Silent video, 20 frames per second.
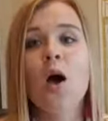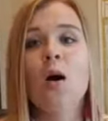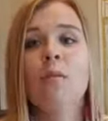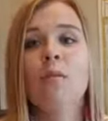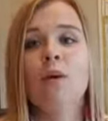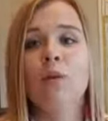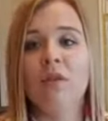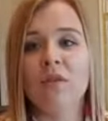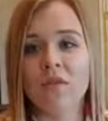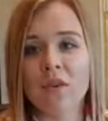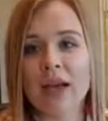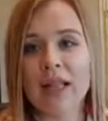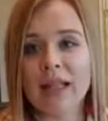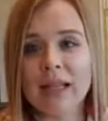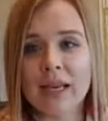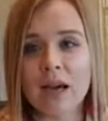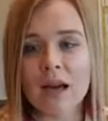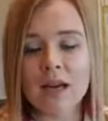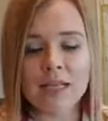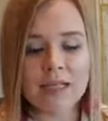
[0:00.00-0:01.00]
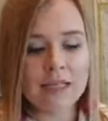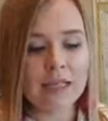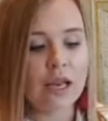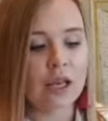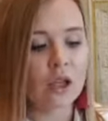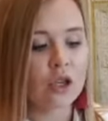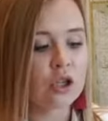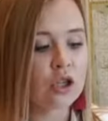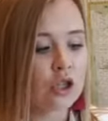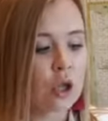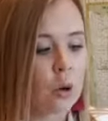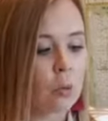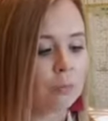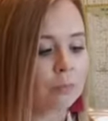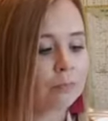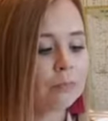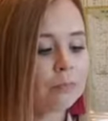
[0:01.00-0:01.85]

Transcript: but we finally got it together. So